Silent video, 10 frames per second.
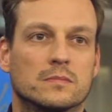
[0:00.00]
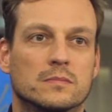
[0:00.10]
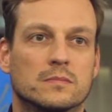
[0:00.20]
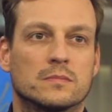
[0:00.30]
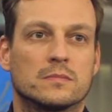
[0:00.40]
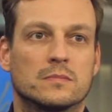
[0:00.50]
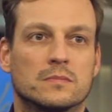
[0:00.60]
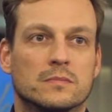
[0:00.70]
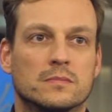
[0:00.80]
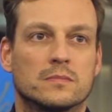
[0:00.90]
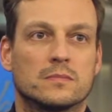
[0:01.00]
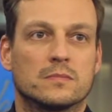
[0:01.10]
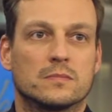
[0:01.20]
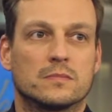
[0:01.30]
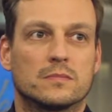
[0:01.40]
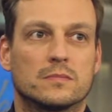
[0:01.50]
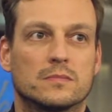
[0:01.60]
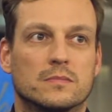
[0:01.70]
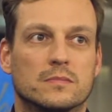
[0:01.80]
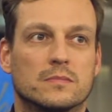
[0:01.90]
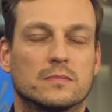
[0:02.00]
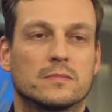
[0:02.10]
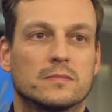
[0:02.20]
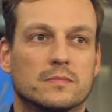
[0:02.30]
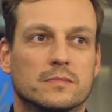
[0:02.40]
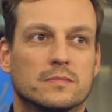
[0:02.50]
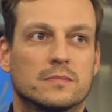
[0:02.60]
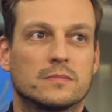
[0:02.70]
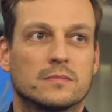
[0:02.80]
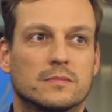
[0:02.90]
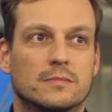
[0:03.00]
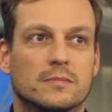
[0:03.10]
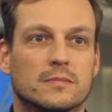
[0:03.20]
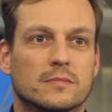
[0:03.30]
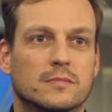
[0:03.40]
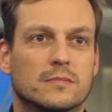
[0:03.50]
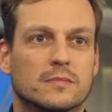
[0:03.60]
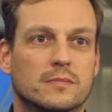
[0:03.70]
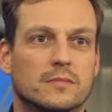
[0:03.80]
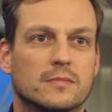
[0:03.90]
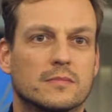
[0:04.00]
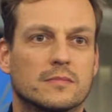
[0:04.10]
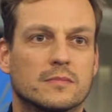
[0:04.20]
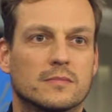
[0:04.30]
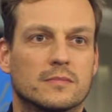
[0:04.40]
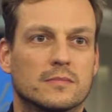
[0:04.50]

This person isn't speaking.